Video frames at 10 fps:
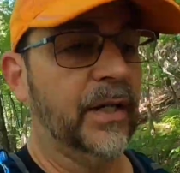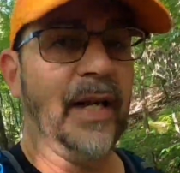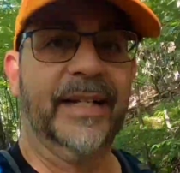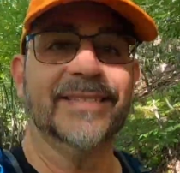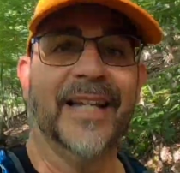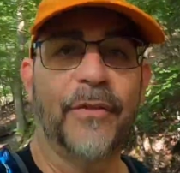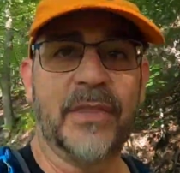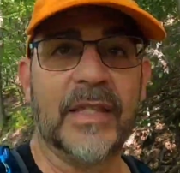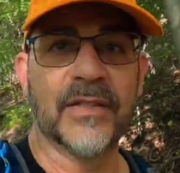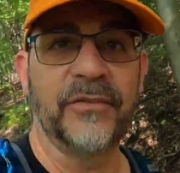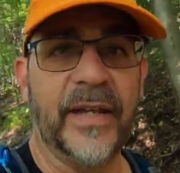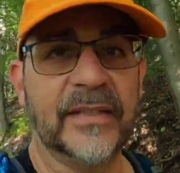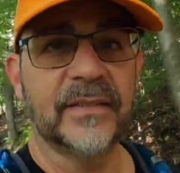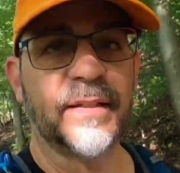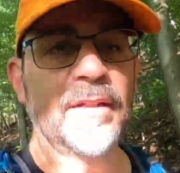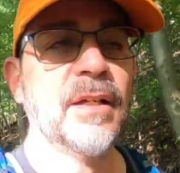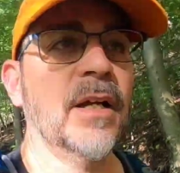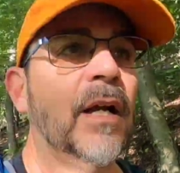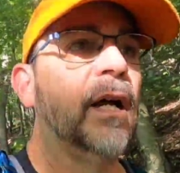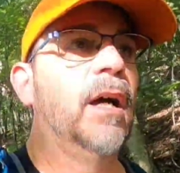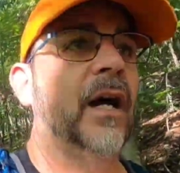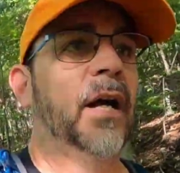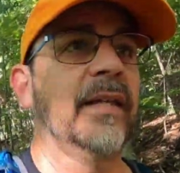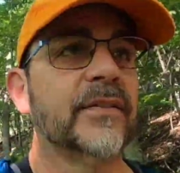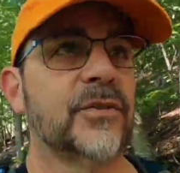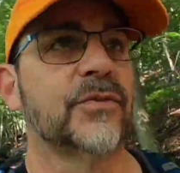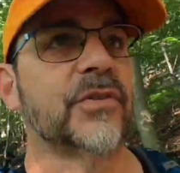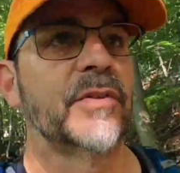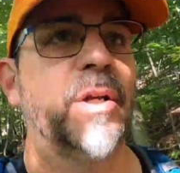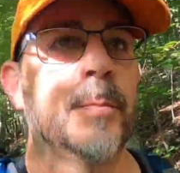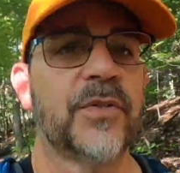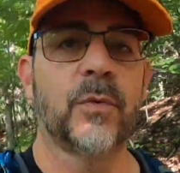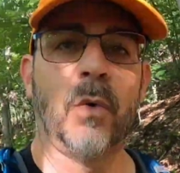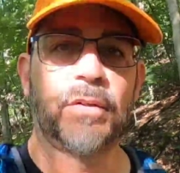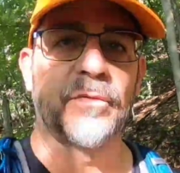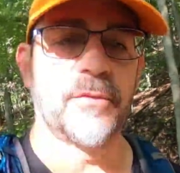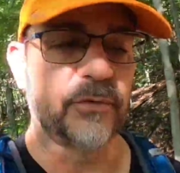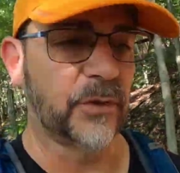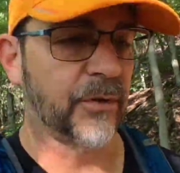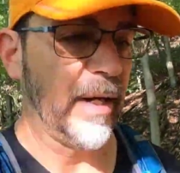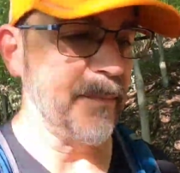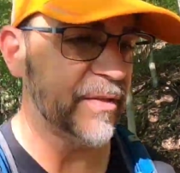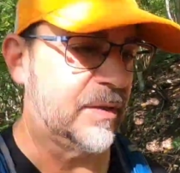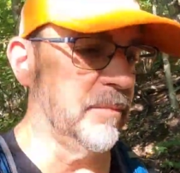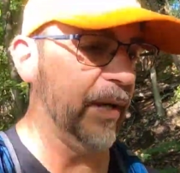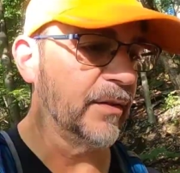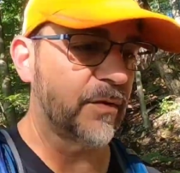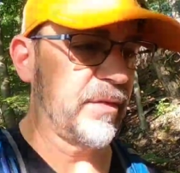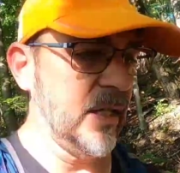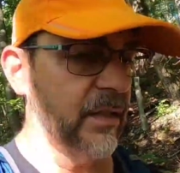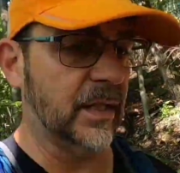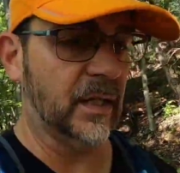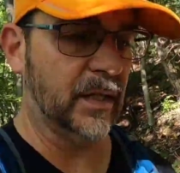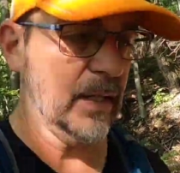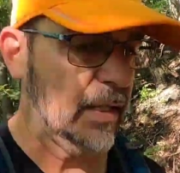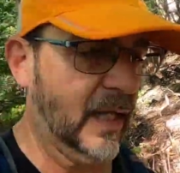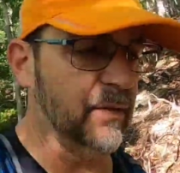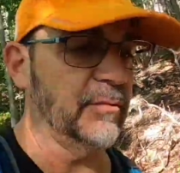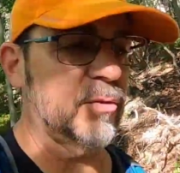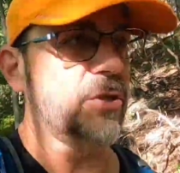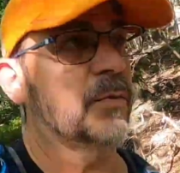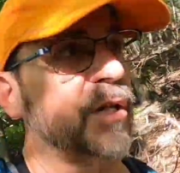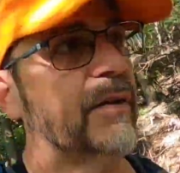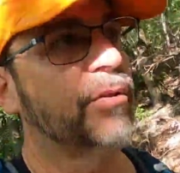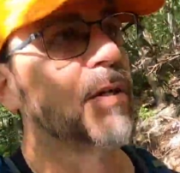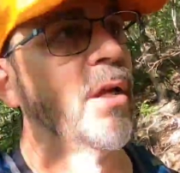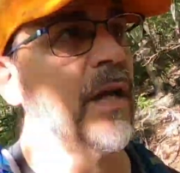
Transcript: kind of southeast facing, eastern slopes, wonderful for grapes in Pennsylvania, California, wherever.